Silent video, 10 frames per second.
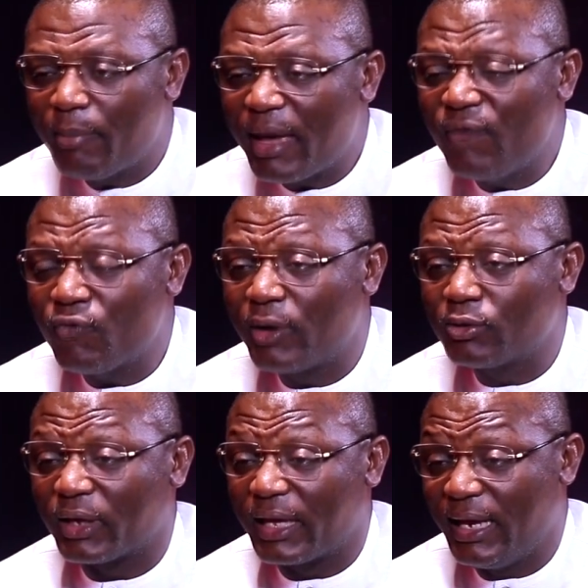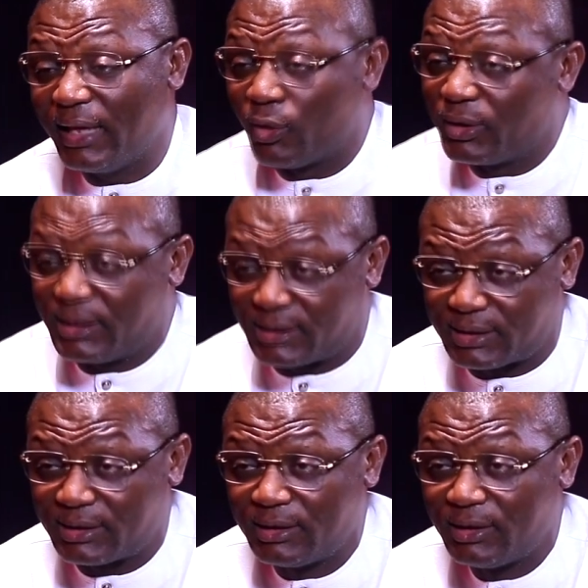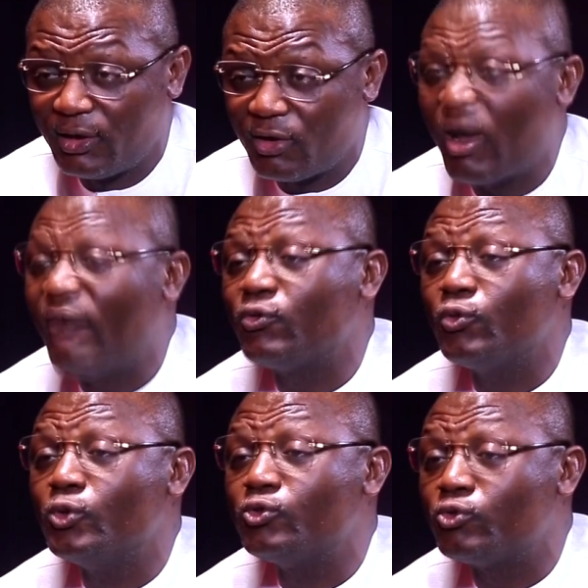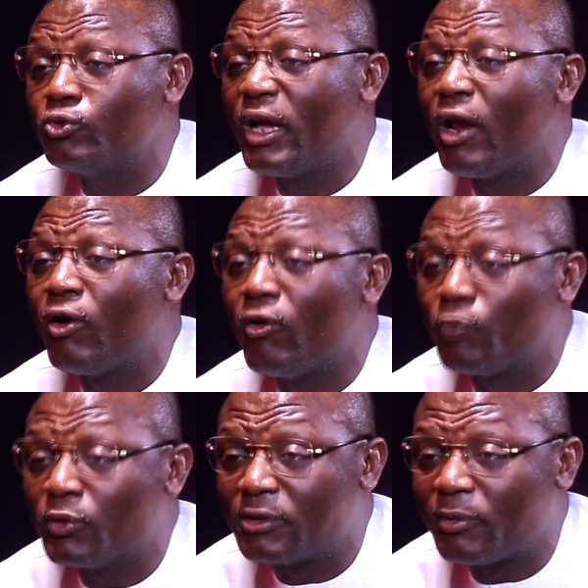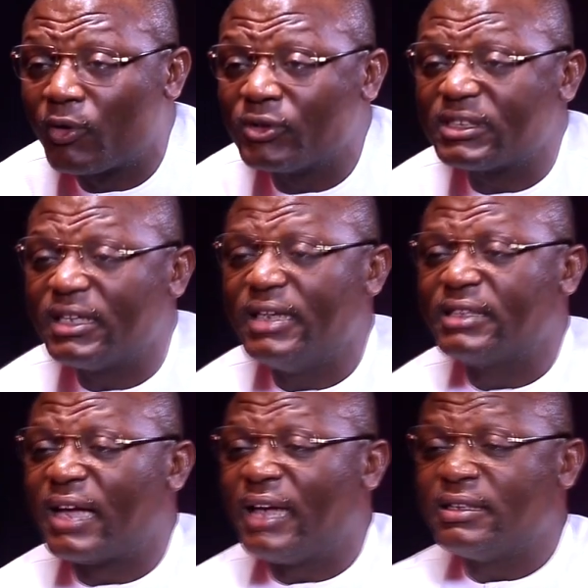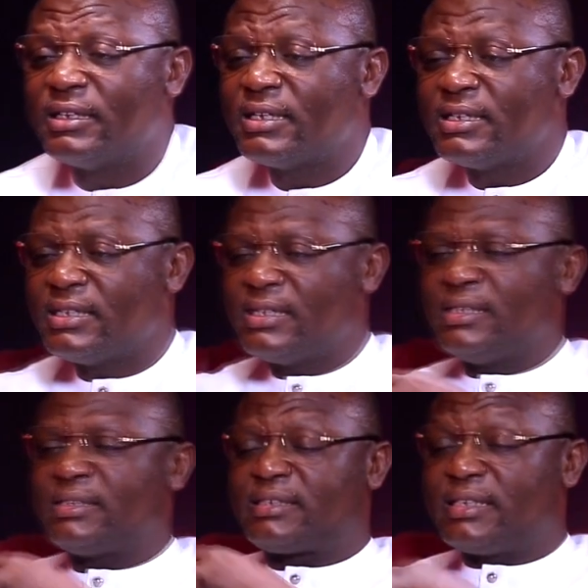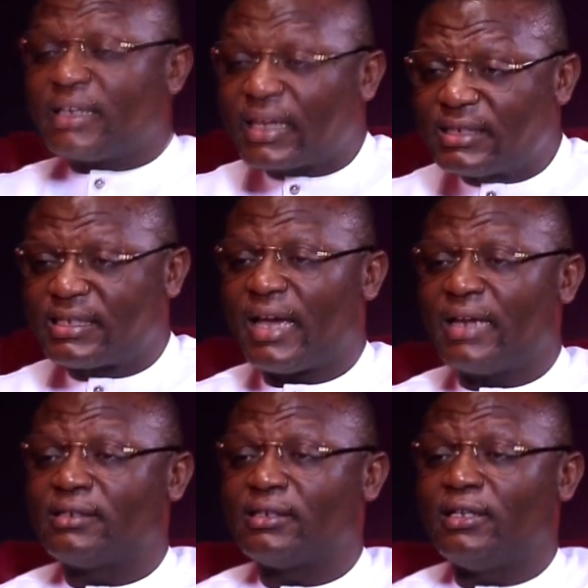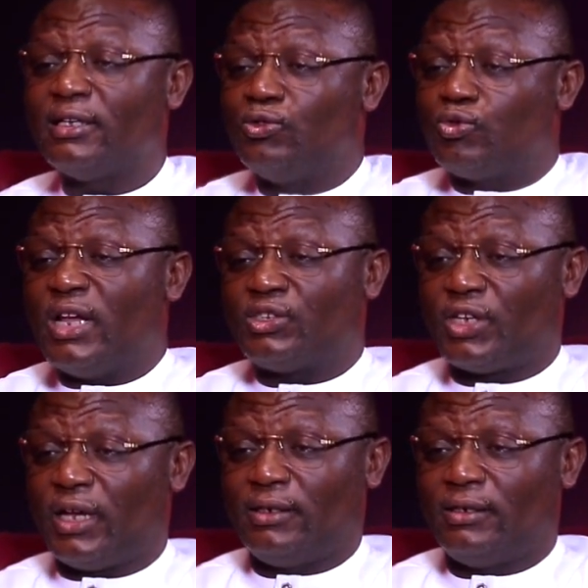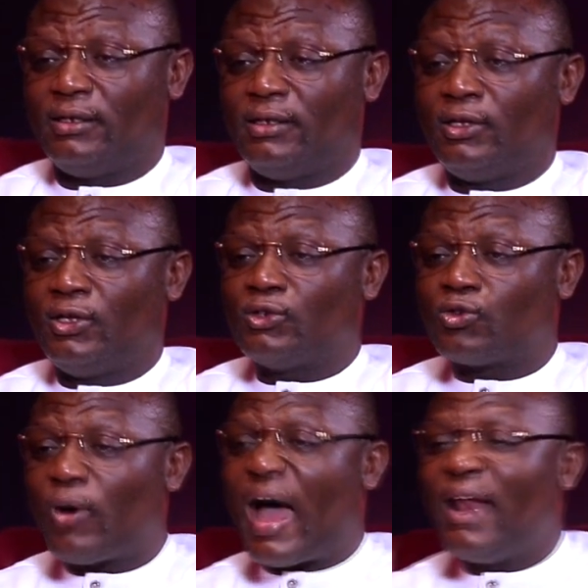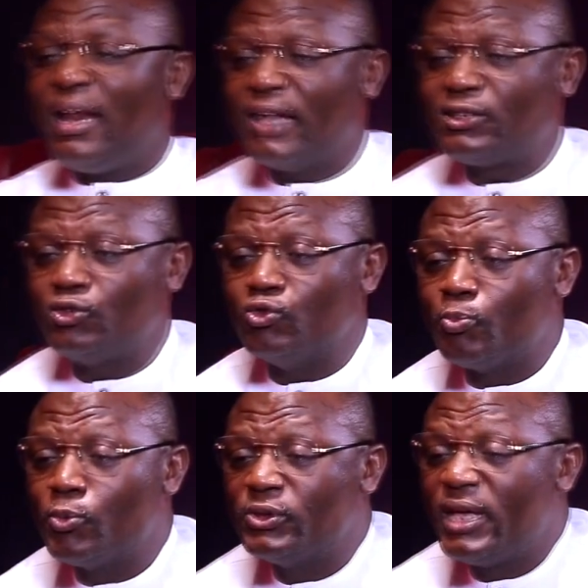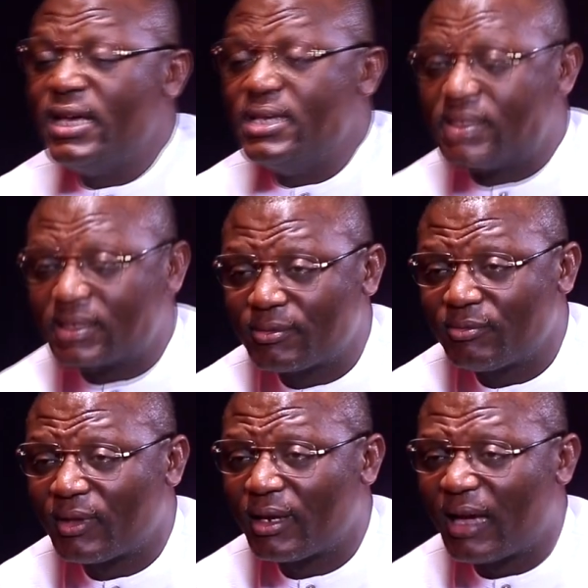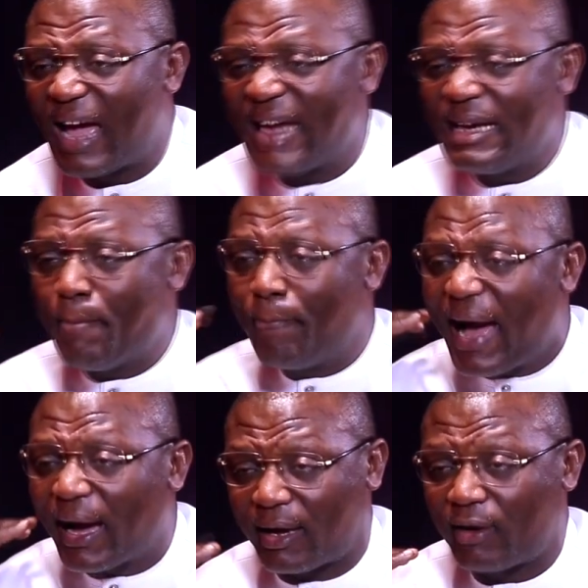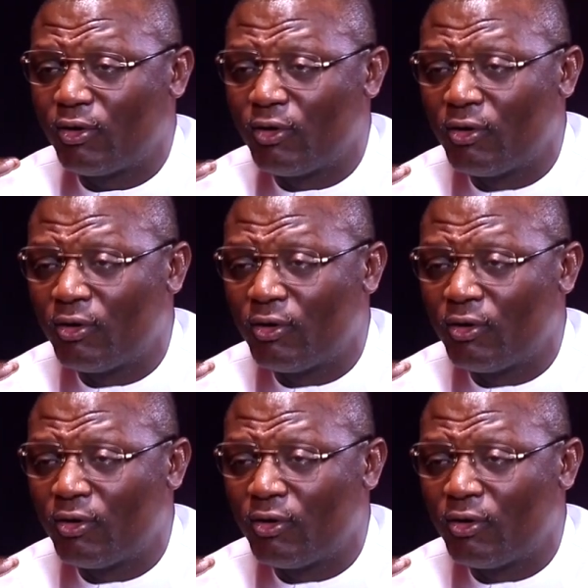But if you want to kill a tortoise, you have to go through a lot of process because it can sink its head into the shell. So unless you put heat at the back,